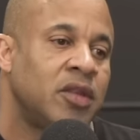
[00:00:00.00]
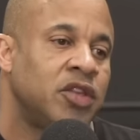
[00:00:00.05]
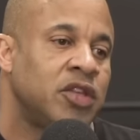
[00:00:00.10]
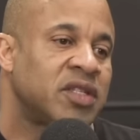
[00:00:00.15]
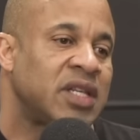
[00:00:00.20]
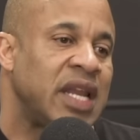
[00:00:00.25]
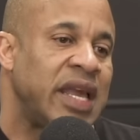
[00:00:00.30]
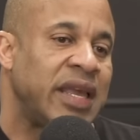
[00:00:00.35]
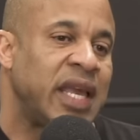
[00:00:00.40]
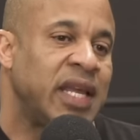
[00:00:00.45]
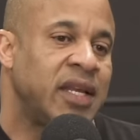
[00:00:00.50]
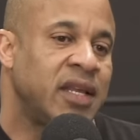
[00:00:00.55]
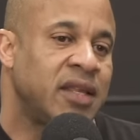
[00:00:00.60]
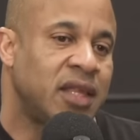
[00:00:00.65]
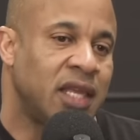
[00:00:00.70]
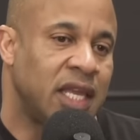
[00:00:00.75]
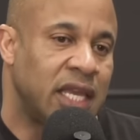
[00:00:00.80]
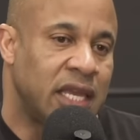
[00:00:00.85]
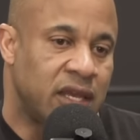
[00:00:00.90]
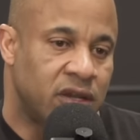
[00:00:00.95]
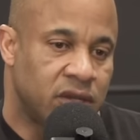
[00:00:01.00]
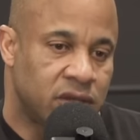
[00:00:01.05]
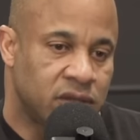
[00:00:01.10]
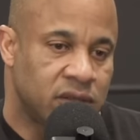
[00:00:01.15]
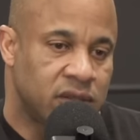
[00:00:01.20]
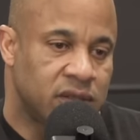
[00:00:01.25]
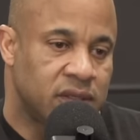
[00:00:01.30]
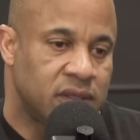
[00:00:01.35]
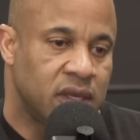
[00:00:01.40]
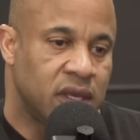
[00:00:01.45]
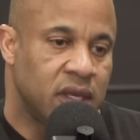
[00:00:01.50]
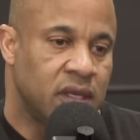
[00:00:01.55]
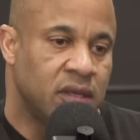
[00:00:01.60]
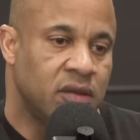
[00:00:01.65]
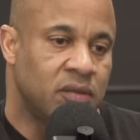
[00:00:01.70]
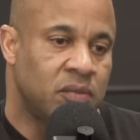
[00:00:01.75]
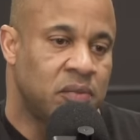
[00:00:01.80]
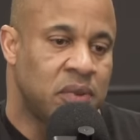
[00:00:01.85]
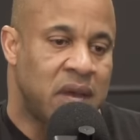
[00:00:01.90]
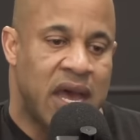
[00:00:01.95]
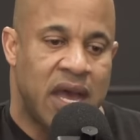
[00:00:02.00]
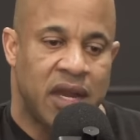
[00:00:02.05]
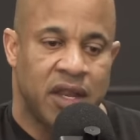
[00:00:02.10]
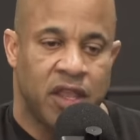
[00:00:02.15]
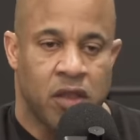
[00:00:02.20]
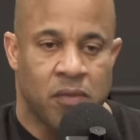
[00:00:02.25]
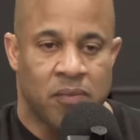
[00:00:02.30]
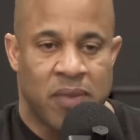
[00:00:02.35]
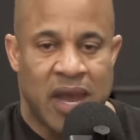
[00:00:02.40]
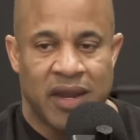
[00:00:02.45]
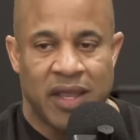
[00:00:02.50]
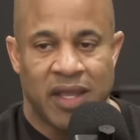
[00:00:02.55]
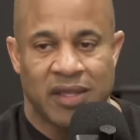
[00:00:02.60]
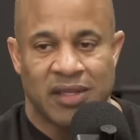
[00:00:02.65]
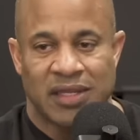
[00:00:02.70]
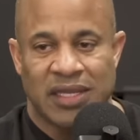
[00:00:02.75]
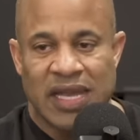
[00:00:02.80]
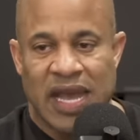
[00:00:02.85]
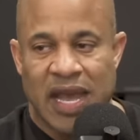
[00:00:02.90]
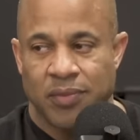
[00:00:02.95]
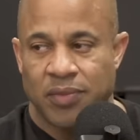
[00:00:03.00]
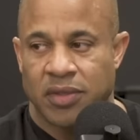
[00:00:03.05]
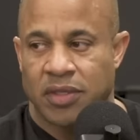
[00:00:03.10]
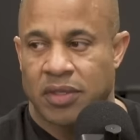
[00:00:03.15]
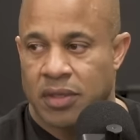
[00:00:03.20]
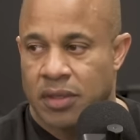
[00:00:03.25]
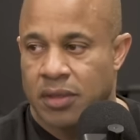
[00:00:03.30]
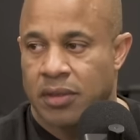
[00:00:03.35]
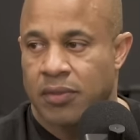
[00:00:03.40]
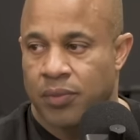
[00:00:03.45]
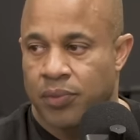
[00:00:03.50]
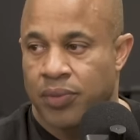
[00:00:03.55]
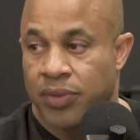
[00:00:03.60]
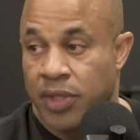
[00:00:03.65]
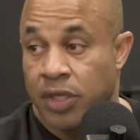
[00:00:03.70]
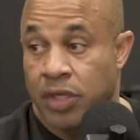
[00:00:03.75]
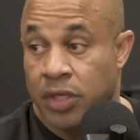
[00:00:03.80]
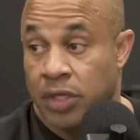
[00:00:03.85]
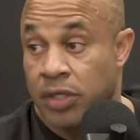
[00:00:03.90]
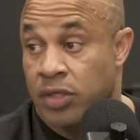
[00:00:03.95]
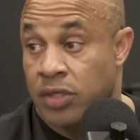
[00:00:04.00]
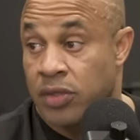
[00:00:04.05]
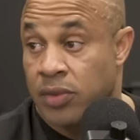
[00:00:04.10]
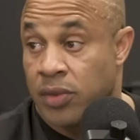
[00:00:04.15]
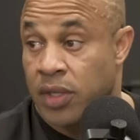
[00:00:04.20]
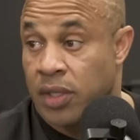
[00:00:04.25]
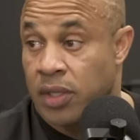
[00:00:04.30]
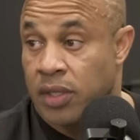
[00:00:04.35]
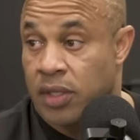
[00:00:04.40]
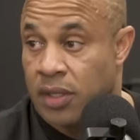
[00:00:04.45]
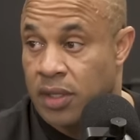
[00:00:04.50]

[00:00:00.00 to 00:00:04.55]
just like anything else in your body. Your body adapts pretty good to it,